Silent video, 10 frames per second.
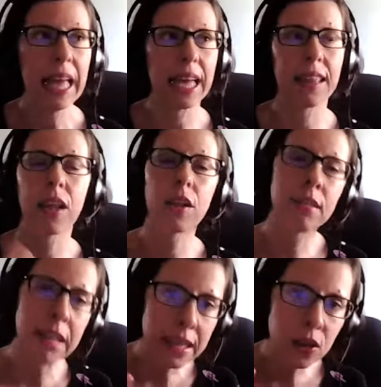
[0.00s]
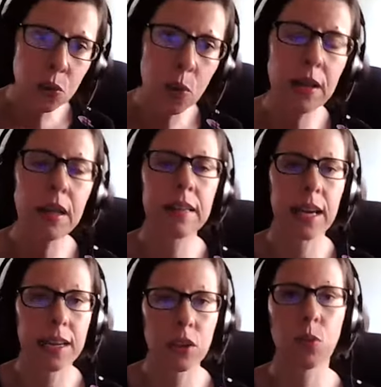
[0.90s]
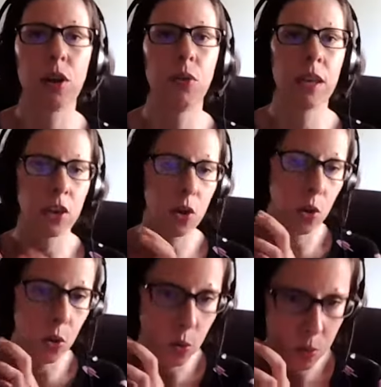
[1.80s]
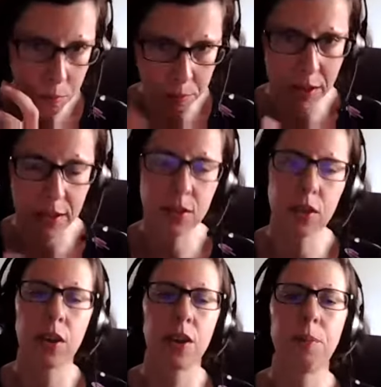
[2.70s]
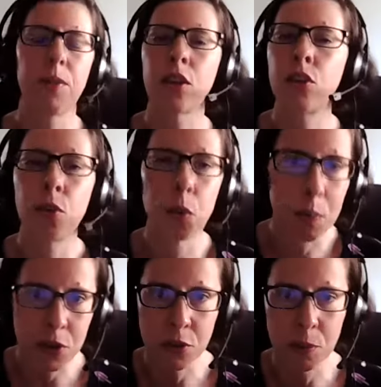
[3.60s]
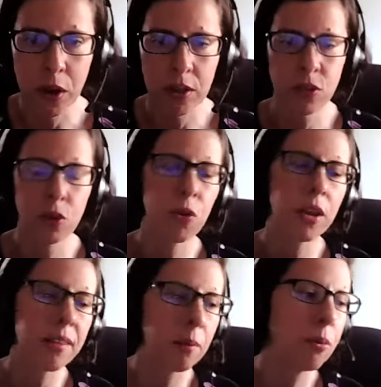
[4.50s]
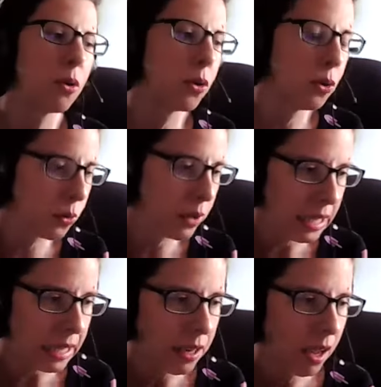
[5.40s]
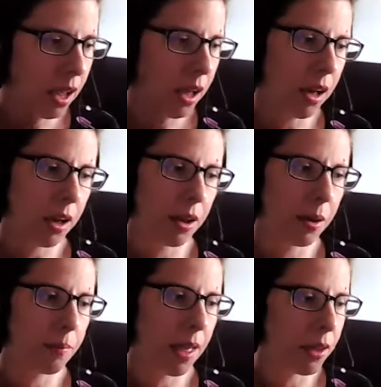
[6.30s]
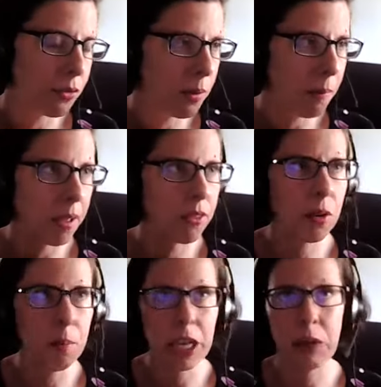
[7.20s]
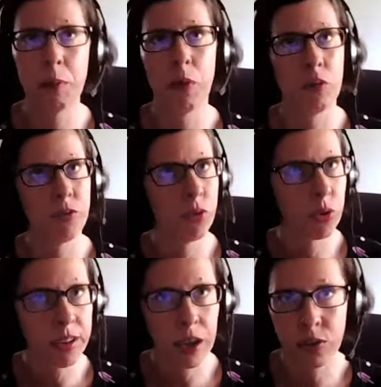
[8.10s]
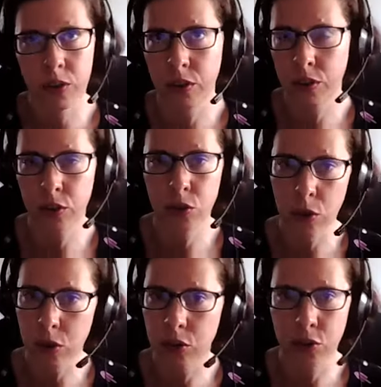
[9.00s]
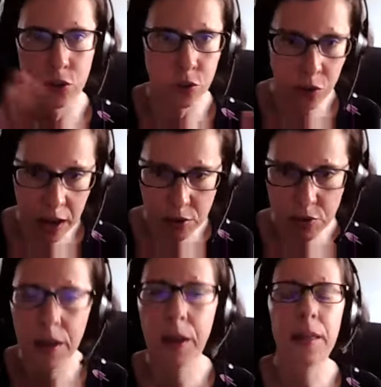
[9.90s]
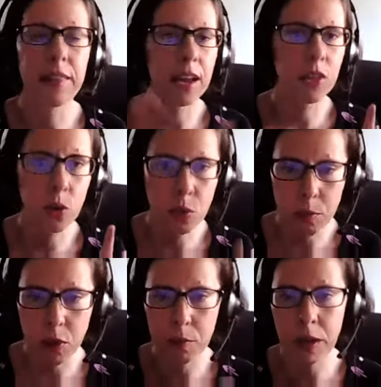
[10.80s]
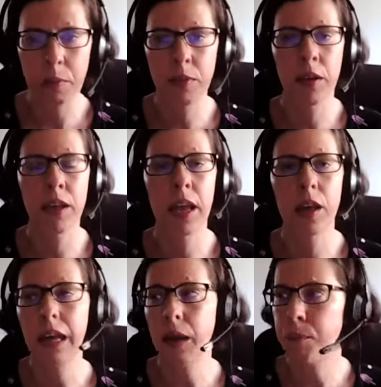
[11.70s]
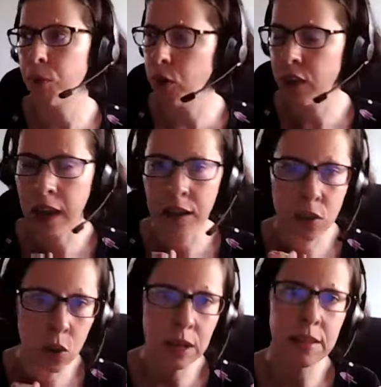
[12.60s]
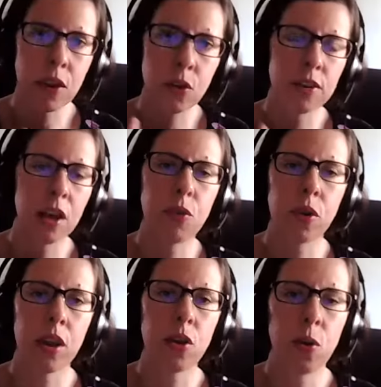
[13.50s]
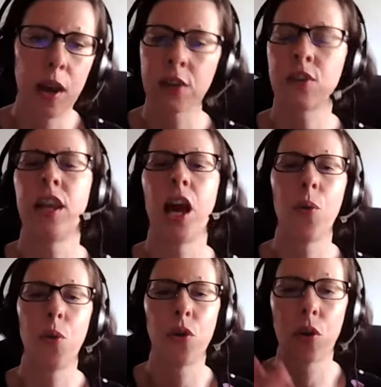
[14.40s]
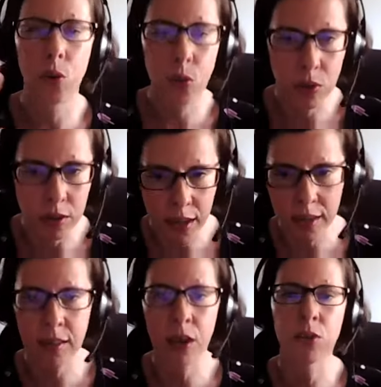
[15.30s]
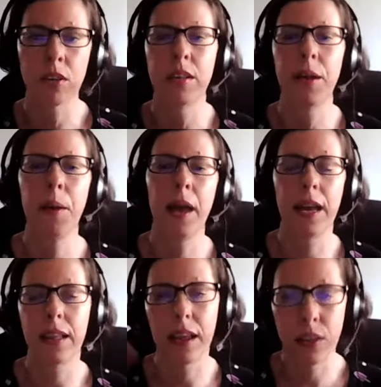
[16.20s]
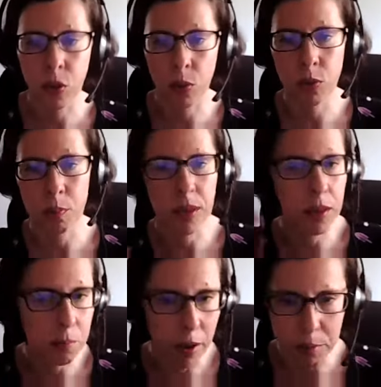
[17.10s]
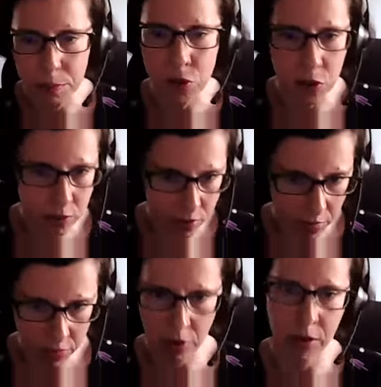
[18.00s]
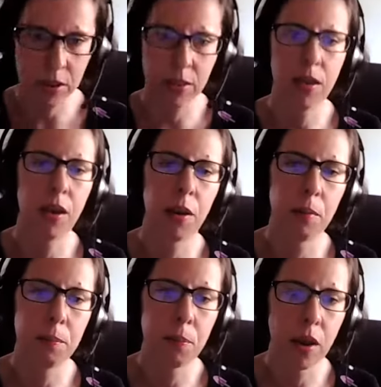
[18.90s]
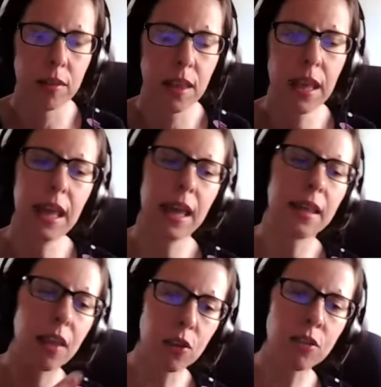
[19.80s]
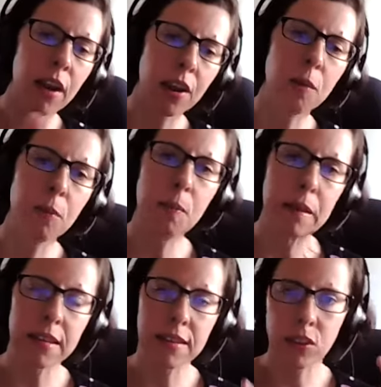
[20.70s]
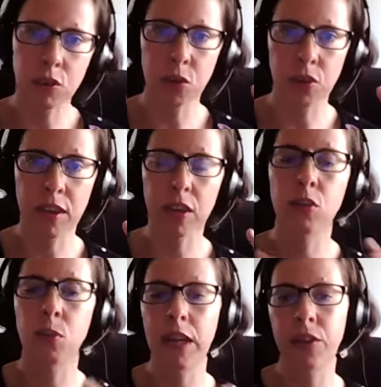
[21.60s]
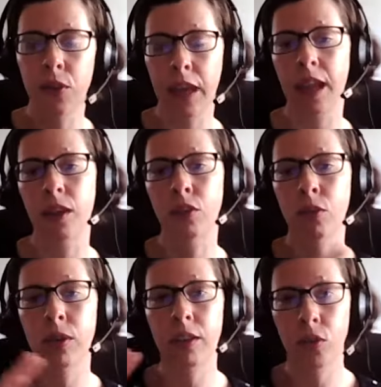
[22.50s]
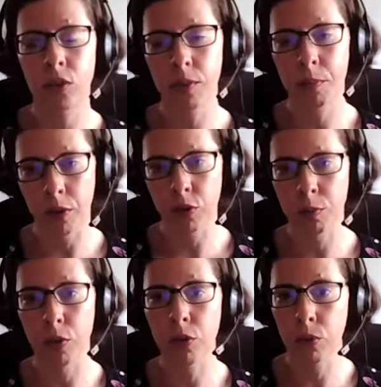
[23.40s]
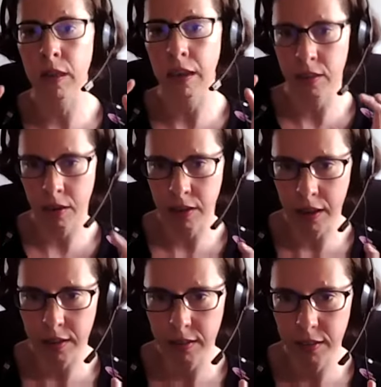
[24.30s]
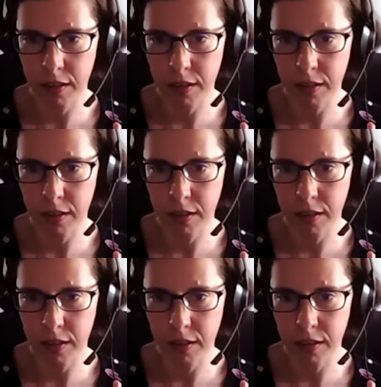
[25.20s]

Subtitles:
And then the second one, that is where you can go big. That's your ambition price. So for example, you need every month a minimum of $4,000 to survive. That is going to be a minimum target, but you can totally tell yourself, okay, actually I want to go to the 10,000, and that is going to be my ambitious target price. And then you start up your business, and the first thing is really to get as soon as possible to that target